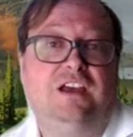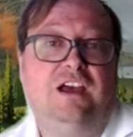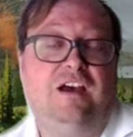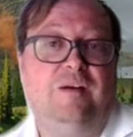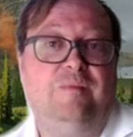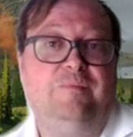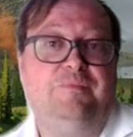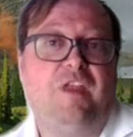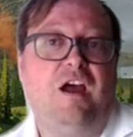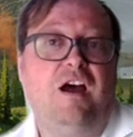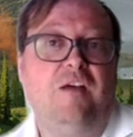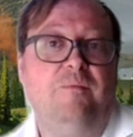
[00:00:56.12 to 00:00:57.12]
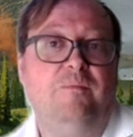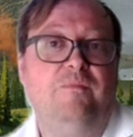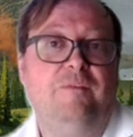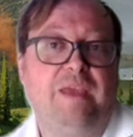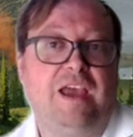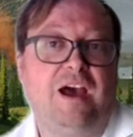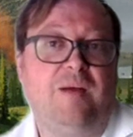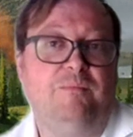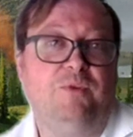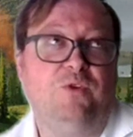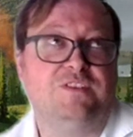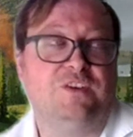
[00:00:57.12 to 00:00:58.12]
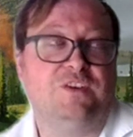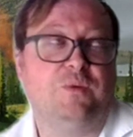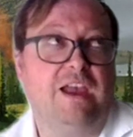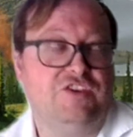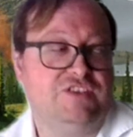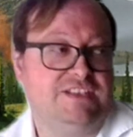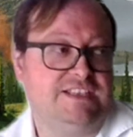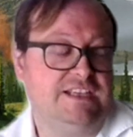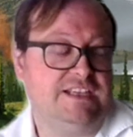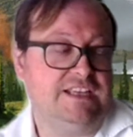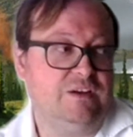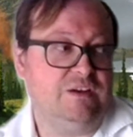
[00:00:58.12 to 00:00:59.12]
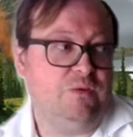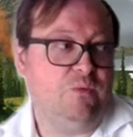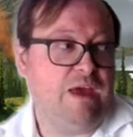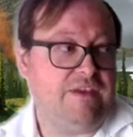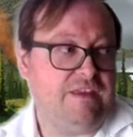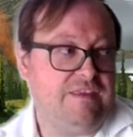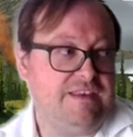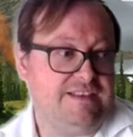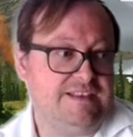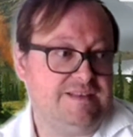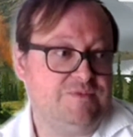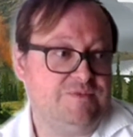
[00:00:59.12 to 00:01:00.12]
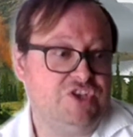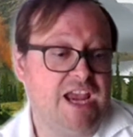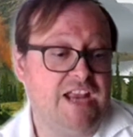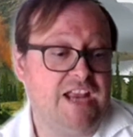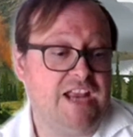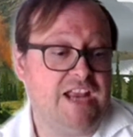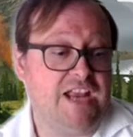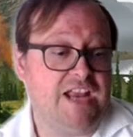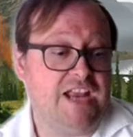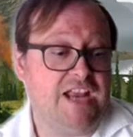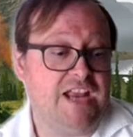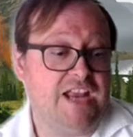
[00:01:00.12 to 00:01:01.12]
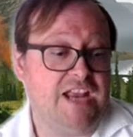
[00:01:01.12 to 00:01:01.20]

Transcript: um, I've become also quite interested in whether this has changed during the